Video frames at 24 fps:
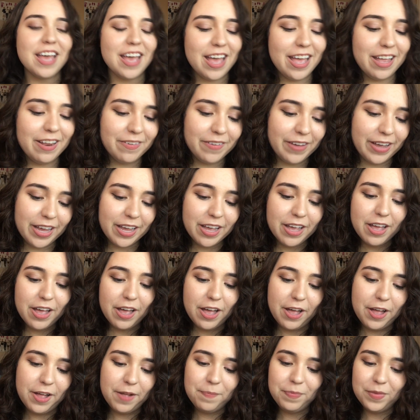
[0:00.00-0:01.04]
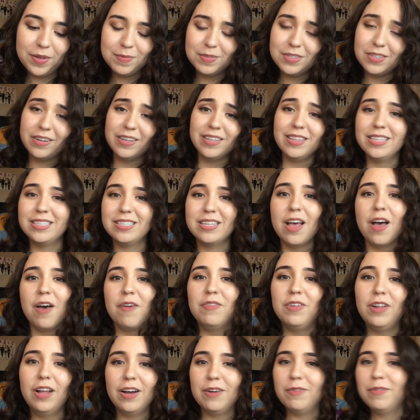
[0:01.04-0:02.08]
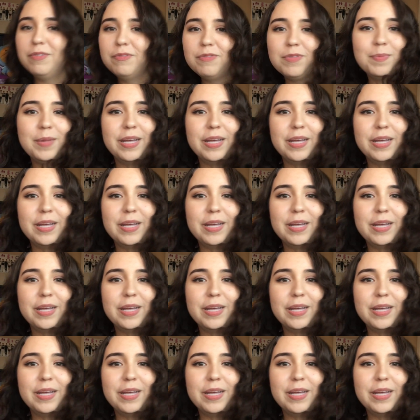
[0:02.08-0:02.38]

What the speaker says: Anyway, I'm sorry this vlog went